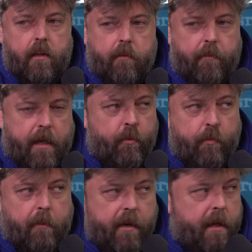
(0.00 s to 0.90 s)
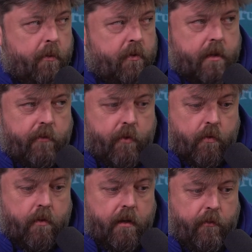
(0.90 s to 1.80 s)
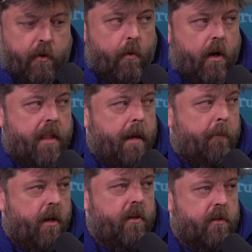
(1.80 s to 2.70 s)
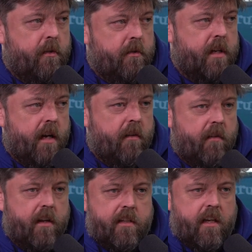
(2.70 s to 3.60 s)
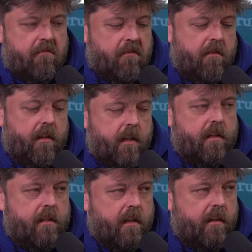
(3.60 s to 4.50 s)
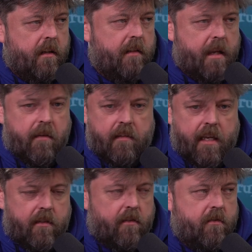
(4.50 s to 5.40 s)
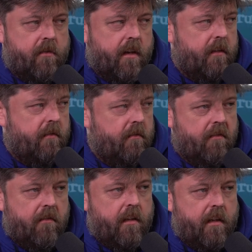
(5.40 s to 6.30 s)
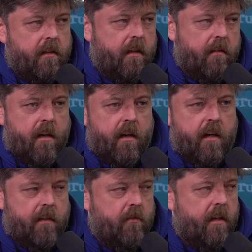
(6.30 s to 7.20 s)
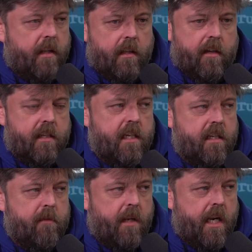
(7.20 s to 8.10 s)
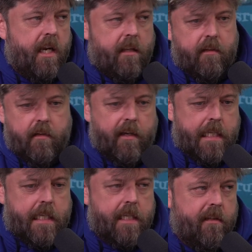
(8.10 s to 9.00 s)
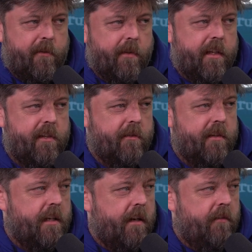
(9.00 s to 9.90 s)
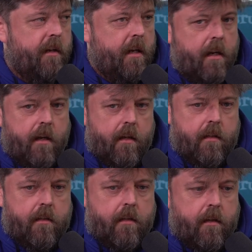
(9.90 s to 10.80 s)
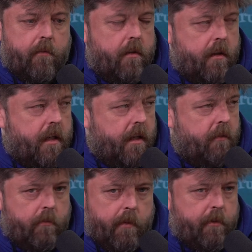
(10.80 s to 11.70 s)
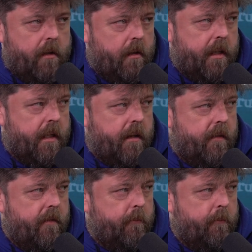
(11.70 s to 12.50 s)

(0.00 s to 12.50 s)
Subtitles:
And look, people buy people. So if you are that person who's going around saying, "Well, there's that dog trainer," or I don't like, they're like Caesar Milan, like and all this sort of stuff, and it's like, well, okay, well, maybe you like that.